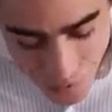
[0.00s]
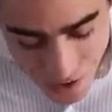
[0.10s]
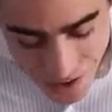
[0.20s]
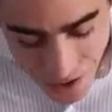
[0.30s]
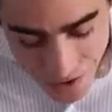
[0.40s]

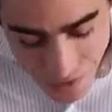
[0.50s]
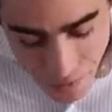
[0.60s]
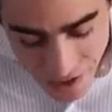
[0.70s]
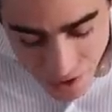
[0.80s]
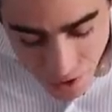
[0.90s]
Will you ever
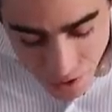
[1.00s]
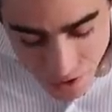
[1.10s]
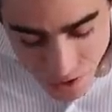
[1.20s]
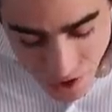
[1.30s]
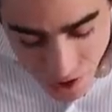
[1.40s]
make your
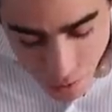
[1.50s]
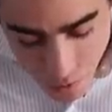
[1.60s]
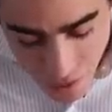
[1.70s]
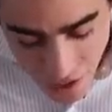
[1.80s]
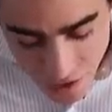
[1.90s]
own
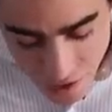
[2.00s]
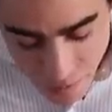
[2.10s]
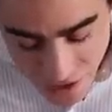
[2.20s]
drinkable powder